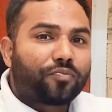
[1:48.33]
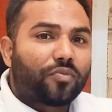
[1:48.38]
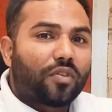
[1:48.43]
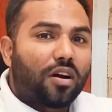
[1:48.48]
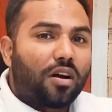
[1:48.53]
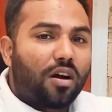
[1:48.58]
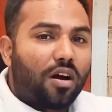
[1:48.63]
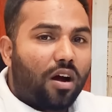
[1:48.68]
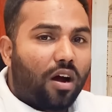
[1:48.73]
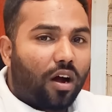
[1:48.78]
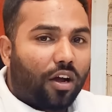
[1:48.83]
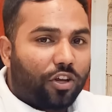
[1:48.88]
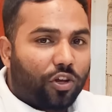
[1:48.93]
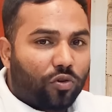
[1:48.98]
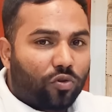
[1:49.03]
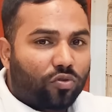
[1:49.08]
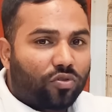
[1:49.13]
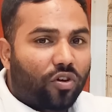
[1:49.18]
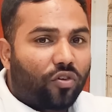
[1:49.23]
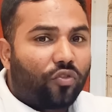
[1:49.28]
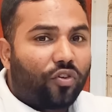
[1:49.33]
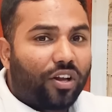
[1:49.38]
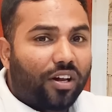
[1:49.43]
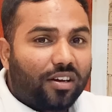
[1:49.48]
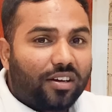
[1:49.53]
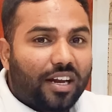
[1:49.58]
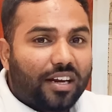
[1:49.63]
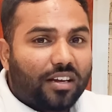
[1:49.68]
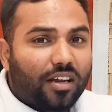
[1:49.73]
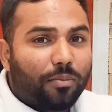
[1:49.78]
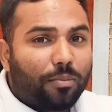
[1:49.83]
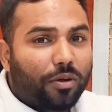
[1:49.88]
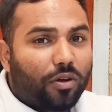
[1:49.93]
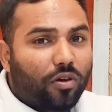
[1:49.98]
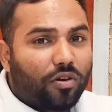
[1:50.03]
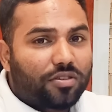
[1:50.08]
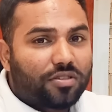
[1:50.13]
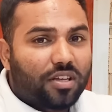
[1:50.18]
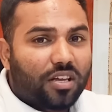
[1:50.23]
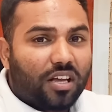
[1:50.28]
the real data,
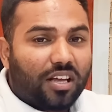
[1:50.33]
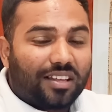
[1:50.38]
because